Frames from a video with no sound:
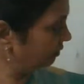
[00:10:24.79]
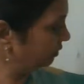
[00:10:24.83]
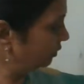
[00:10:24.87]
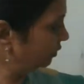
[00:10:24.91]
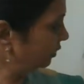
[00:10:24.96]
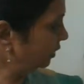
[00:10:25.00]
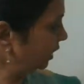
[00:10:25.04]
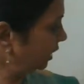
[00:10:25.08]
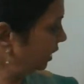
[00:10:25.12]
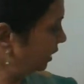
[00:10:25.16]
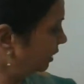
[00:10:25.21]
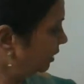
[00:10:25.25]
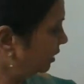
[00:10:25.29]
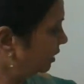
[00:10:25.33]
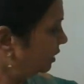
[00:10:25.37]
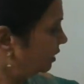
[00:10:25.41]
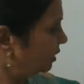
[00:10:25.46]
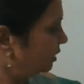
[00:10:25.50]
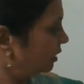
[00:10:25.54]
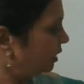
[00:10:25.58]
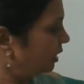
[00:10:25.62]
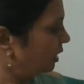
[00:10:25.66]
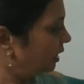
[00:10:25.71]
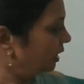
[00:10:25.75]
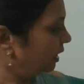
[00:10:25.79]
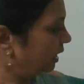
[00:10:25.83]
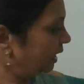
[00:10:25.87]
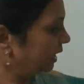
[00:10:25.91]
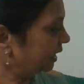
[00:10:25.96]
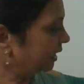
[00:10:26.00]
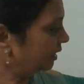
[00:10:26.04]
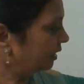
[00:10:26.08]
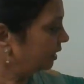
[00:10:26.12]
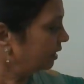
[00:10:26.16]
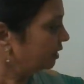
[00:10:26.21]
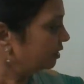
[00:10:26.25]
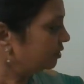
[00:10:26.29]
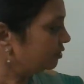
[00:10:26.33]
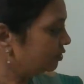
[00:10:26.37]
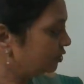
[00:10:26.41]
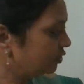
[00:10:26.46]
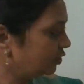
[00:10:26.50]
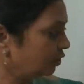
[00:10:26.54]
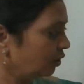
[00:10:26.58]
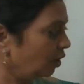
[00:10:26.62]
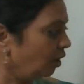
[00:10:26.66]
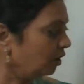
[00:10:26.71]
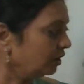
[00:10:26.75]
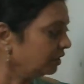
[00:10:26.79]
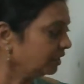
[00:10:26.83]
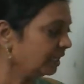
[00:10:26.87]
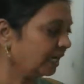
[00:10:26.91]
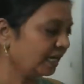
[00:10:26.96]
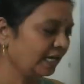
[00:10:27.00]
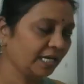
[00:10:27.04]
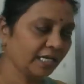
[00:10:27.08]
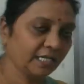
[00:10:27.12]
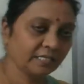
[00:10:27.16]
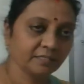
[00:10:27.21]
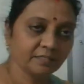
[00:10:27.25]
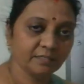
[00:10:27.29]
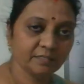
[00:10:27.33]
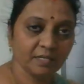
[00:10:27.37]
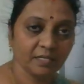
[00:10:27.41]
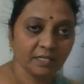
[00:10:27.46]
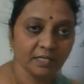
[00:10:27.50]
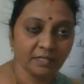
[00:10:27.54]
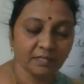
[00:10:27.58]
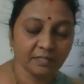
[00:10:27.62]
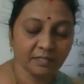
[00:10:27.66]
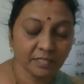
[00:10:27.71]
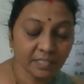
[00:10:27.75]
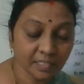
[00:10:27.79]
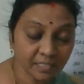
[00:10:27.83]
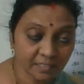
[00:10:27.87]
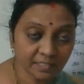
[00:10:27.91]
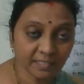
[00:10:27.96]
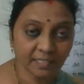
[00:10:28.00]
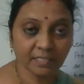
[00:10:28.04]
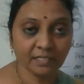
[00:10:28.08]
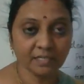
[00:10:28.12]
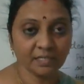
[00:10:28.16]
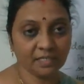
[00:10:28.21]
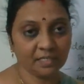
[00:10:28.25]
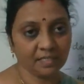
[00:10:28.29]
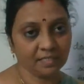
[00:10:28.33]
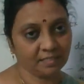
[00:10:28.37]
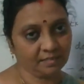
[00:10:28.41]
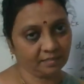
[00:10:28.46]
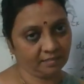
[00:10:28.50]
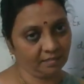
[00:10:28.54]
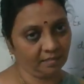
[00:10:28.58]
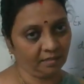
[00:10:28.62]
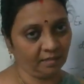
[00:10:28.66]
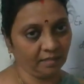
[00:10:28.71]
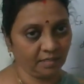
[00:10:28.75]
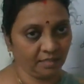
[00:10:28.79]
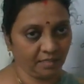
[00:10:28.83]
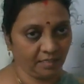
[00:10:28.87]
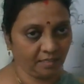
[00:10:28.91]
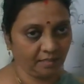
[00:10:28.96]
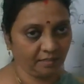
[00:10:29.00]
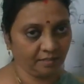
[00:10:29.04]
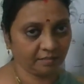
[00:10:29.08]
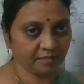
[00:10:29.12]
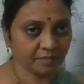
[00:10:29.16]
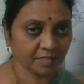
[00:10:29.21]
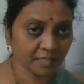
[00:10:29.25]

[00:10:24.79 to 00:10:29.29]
Okay, like John has recently started